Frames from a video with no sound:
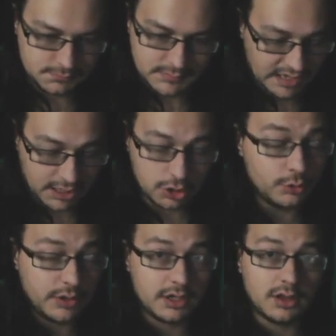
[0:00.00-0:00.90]

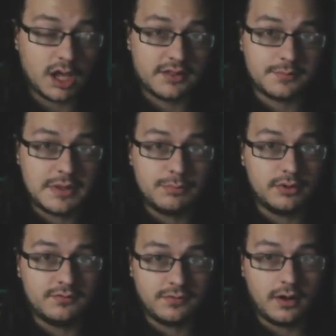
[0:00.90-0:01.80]
including a lot of the people
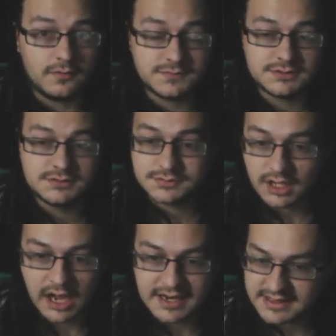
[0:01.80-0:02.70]
involved.
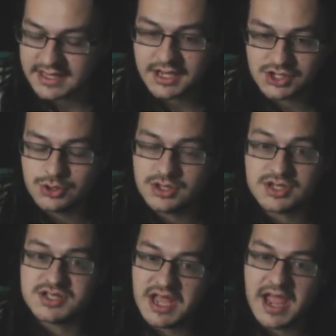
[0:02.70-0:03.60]
I think to
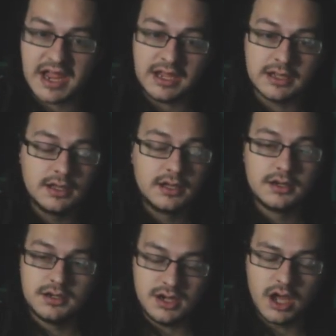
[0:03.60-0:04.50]
this day,
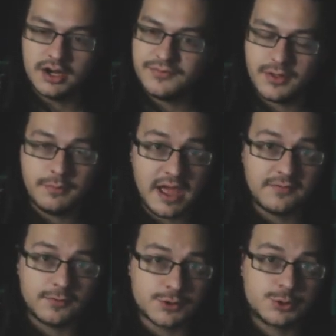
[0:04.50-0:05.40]
none of them
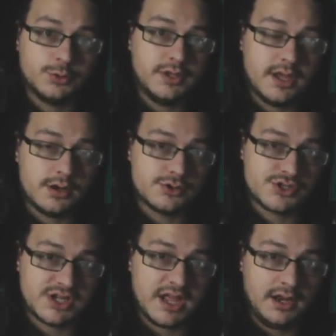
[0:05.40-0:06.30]
ever truly
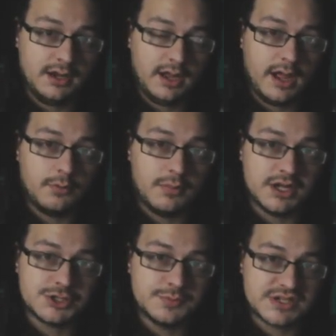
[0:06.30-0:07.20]
understand how
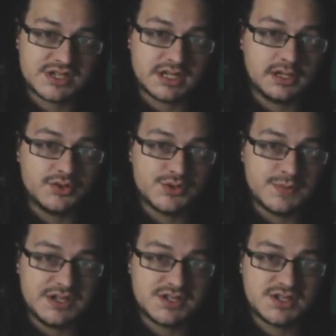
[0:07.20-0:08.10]
much Mystic Hills
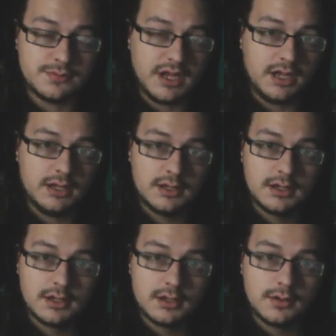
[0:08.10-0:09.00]
means to me,
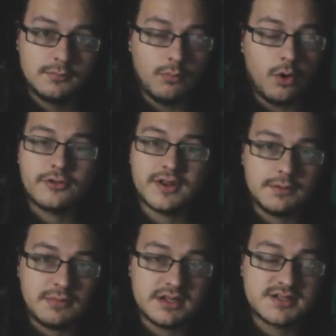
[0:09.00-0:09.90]
more than it
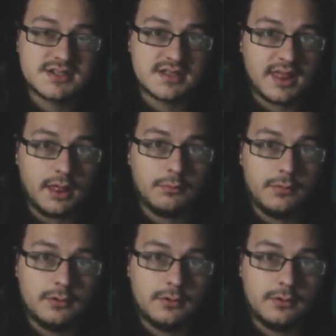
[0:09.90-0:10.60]
means to them.